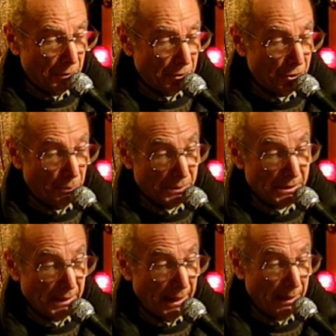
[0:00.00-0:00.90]
she was
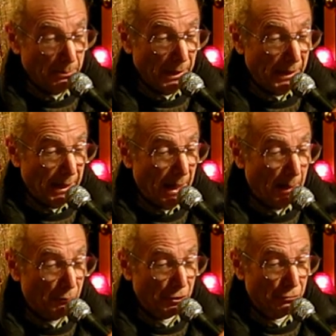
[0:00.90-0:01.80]
scanned by the
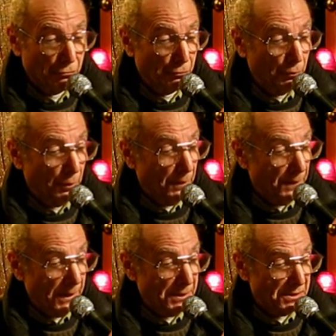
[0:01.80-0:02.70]
camera crew of
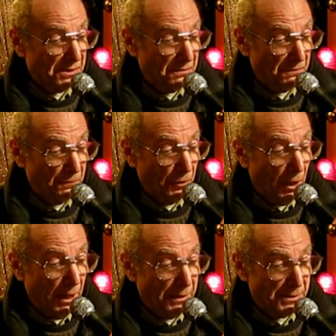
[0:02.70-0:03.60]
Edison for
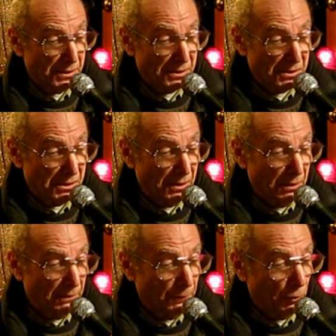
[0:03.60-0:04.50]
eyes to
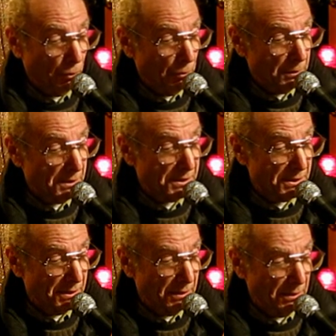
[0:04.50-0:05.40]
see, for all to
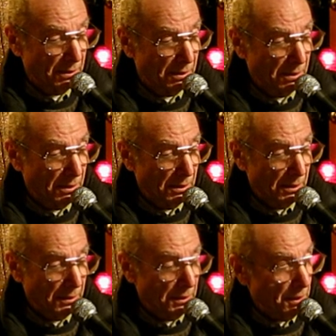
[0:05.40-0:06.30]
see,
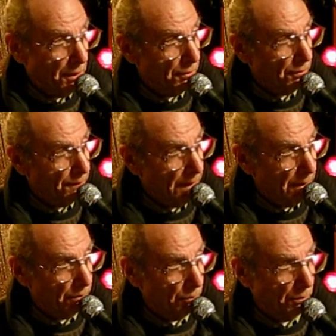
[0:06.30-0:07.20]
in the year of our
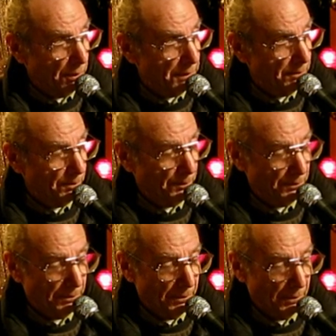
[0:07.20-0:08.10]
Lord,
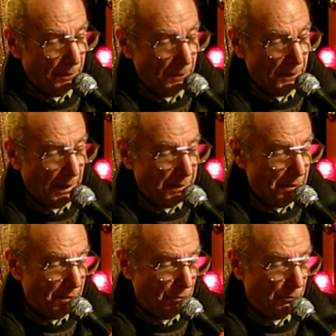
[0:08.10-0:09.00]

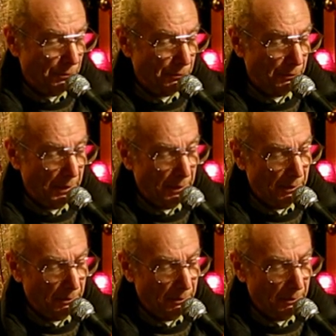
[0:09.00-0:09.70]
1903.